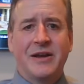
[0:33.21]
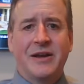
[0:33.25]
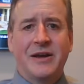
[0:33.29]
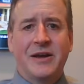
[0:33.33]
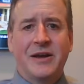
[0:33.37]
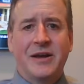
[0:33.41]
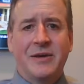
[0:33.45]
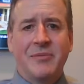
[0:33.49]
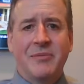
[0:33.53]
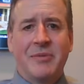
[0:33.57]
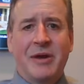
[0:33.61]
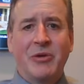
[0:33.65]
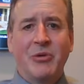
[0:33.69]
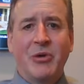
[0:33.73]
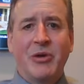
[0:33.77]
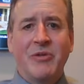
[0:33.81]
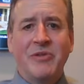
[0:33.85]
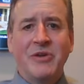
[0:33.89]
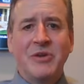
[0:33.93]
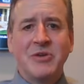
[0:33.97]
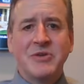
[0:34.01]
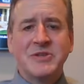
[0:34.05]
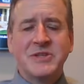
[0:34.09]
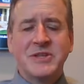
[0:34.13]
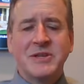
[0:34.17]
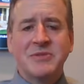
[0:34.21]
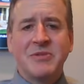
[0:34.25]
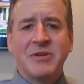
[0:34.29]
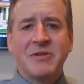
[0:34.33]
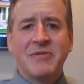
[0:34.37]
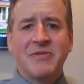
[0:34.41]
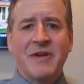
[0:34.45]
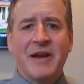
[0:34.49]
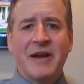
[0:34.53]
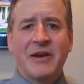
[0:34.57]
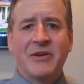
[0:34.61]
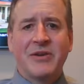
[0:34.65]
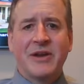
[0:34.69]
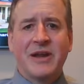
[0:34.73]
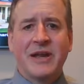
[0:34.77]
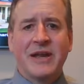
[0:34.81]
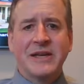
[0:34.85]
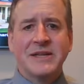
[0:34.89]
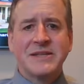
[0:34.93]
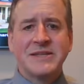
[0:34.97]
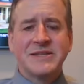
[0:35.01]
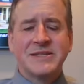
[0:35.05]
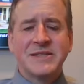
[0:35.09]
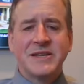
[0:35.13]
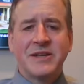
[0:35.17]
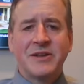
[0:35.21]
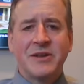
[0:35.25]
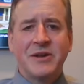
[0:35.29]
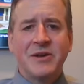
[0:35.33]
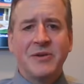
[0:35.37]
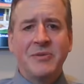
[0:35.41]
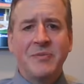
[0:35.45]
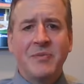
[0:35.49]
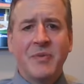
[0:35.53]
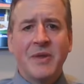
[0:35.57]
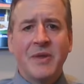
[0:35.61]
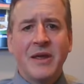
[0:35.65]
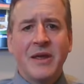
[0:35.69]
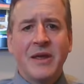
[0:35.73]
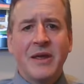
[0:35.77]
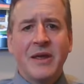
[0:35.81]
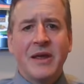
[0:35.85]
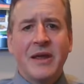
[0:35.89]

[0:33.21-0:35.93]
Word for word: Uh, my reviews can be found on Zillow,